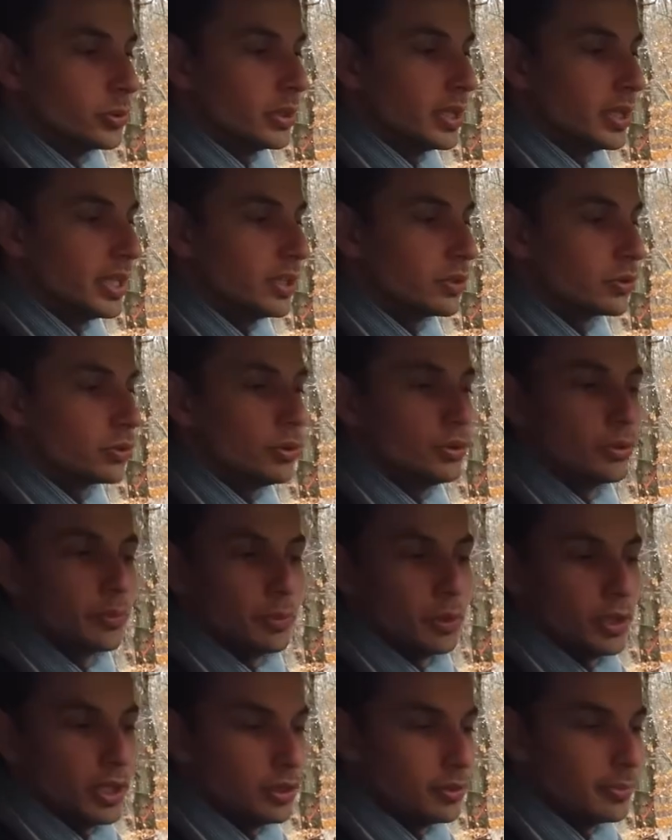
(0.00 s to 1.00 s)
then we can turn
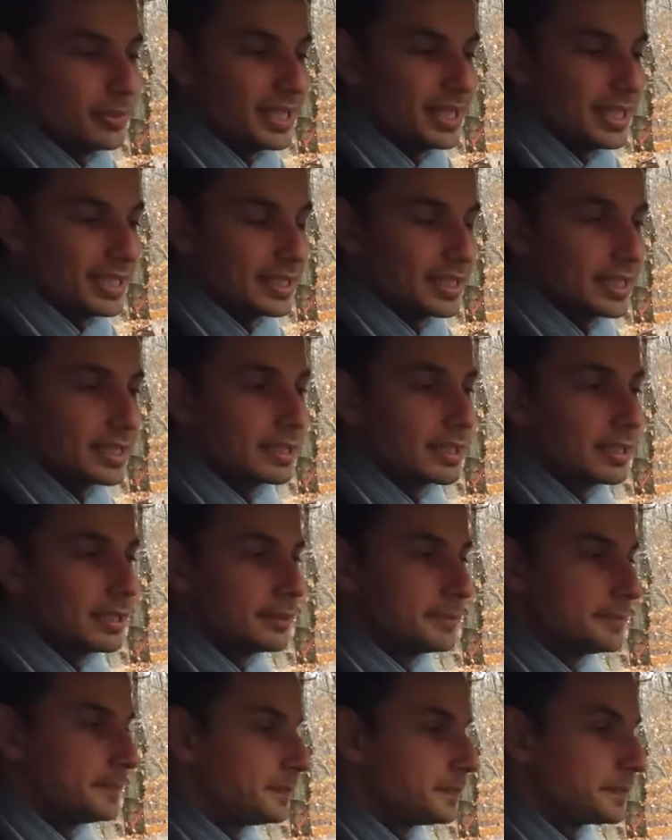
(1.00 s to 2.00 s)
it on and off.
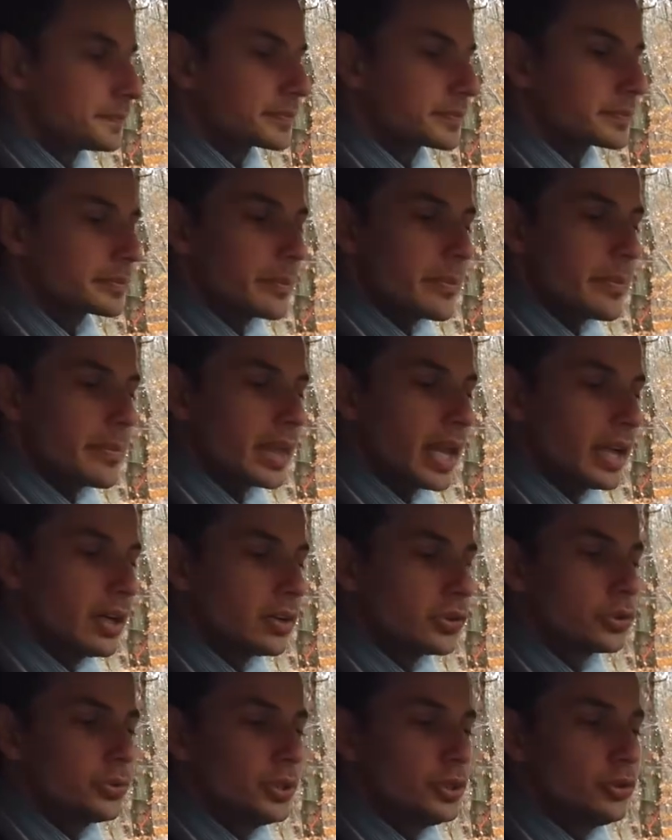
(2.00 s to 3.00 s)

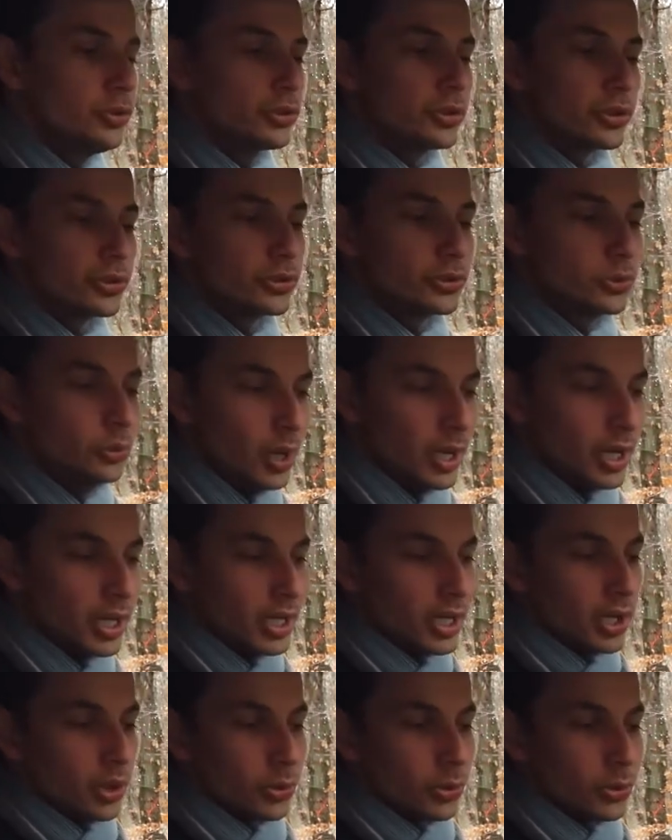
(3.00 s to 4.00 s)
Below that, there are a
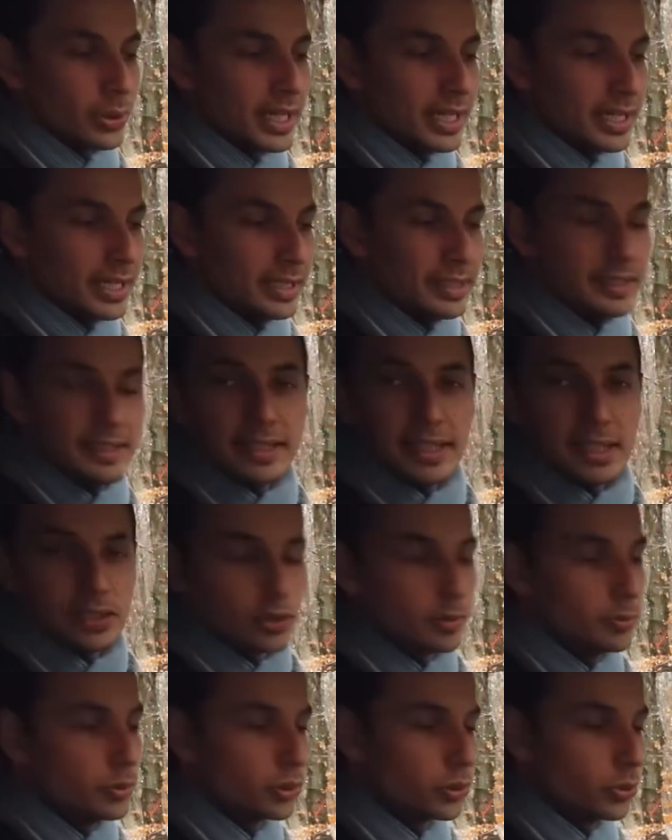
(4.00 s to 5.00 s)
few buttons
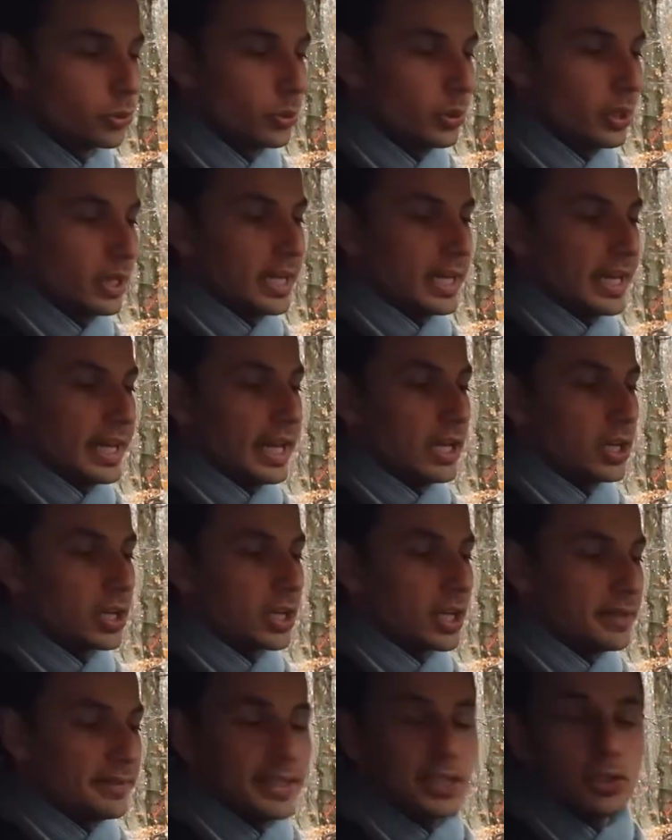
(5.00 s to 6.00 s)
here. So
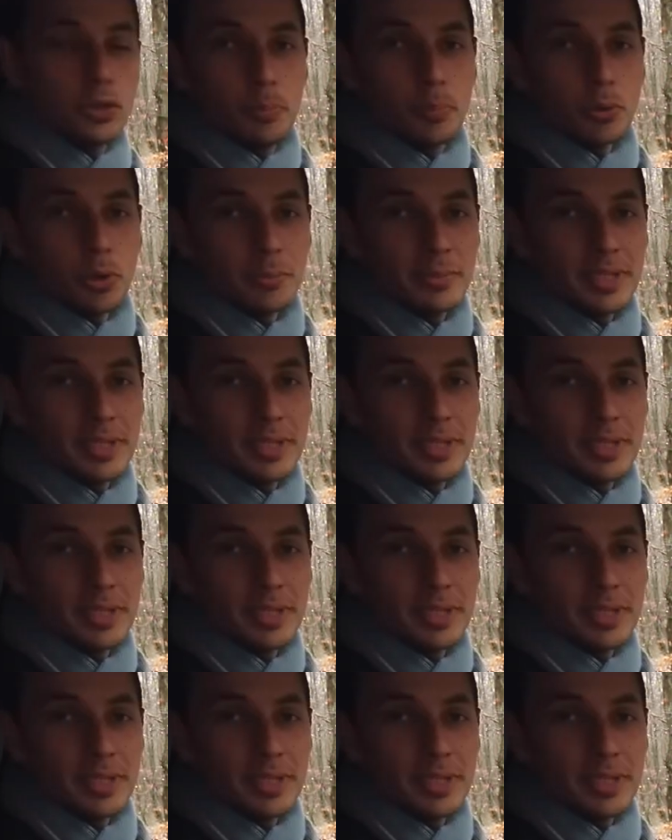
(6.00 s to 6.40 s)
with it, the